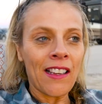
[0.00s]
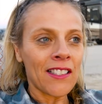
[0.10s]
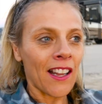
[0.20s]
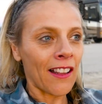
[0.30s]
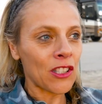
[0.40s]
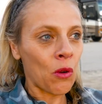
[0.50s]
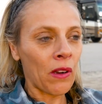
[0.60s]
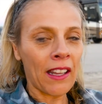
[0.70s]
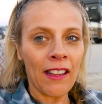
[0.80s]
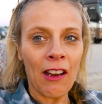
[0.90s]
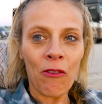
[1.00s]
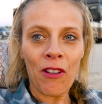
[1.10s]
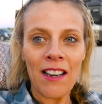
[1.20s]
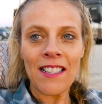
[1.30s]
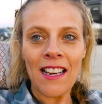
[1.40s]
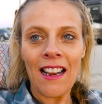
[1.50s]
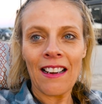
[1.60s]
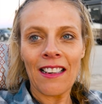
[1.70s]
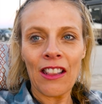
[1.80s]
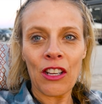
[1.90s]
So let's quickly run
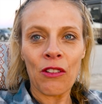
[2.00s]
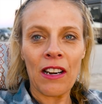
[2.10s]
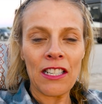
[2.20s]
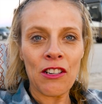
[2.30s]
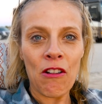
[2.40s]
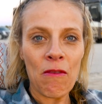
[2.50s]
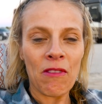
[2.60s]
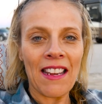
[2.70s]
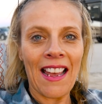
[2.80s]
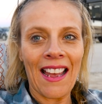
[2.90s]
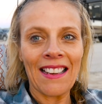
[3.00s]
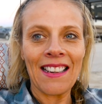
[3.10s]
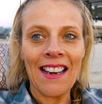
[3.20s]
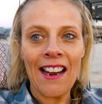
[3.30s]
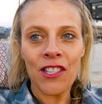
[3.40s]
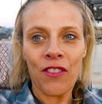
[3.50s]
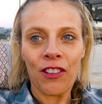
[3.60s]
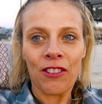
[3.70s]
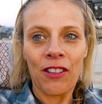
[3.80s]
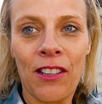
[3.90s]
down the great time we had in Asheville.